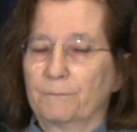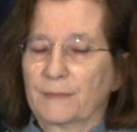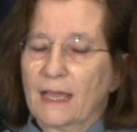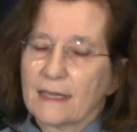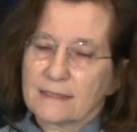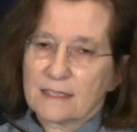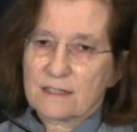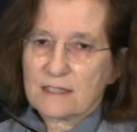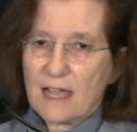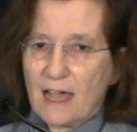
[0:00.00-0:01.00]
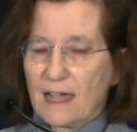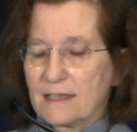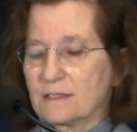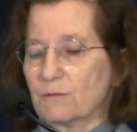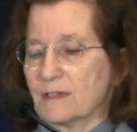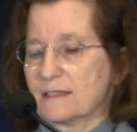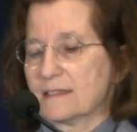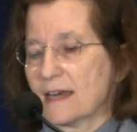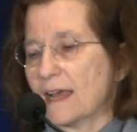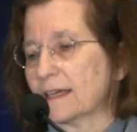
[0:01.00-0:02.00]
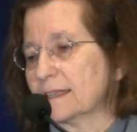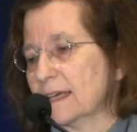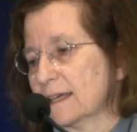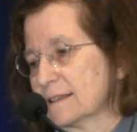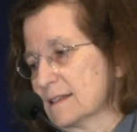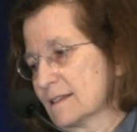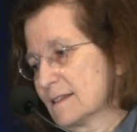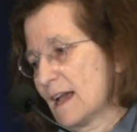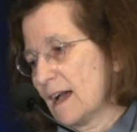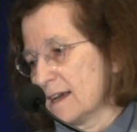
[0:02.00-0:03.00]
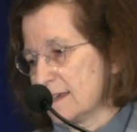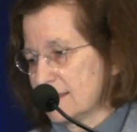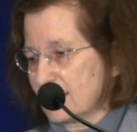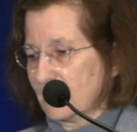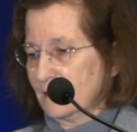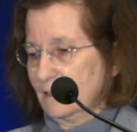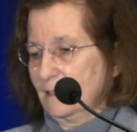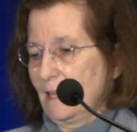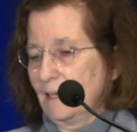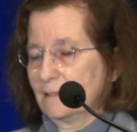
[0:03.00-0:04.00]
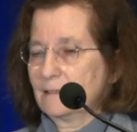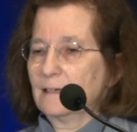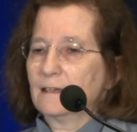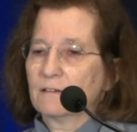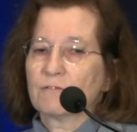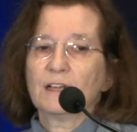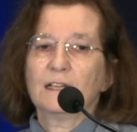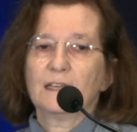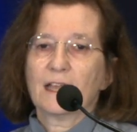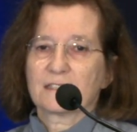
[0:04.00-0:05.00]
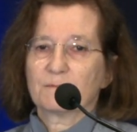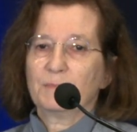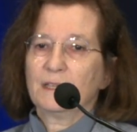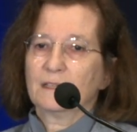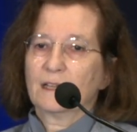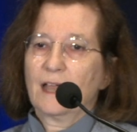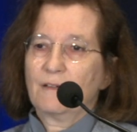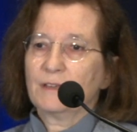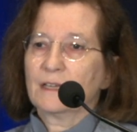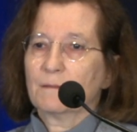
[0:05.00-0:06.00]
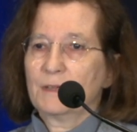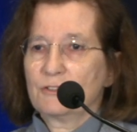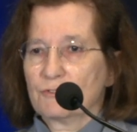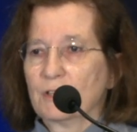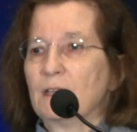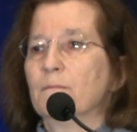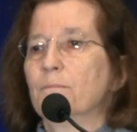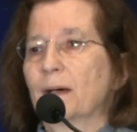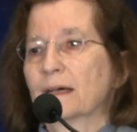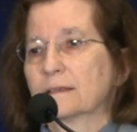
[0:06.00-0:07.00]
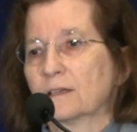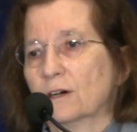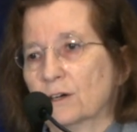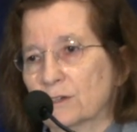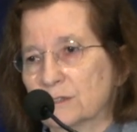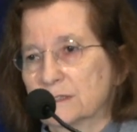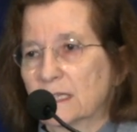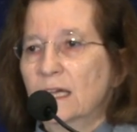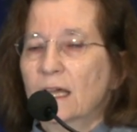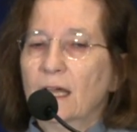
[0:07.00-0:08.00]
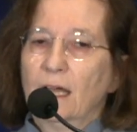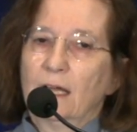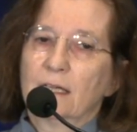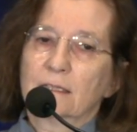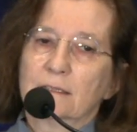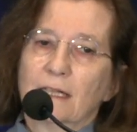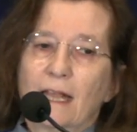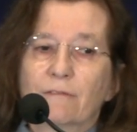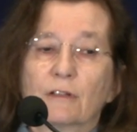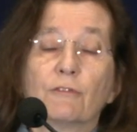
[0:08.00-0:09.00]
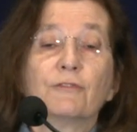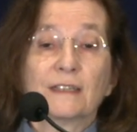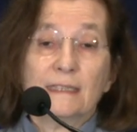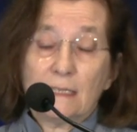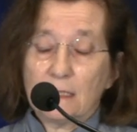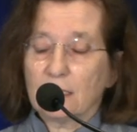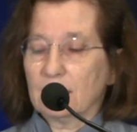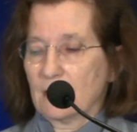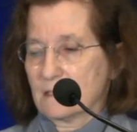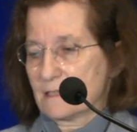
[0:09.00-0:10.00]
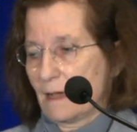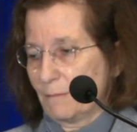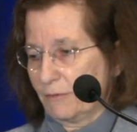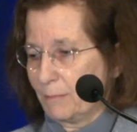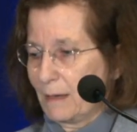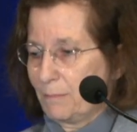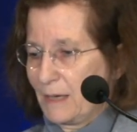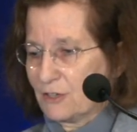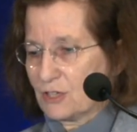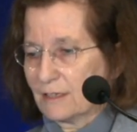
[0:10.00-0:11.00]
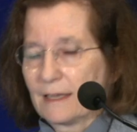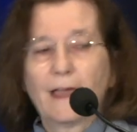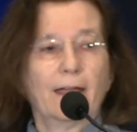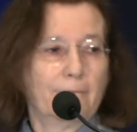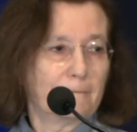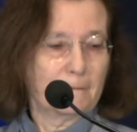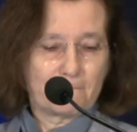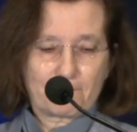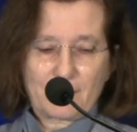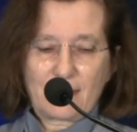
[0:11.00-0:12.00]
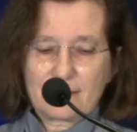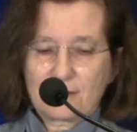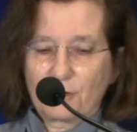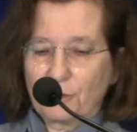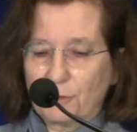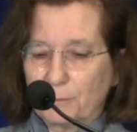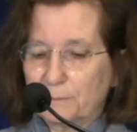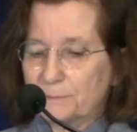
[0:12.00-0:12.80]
exercise with strength exercise that really has been having a major impact on the level of fatigue that some of my patients have. So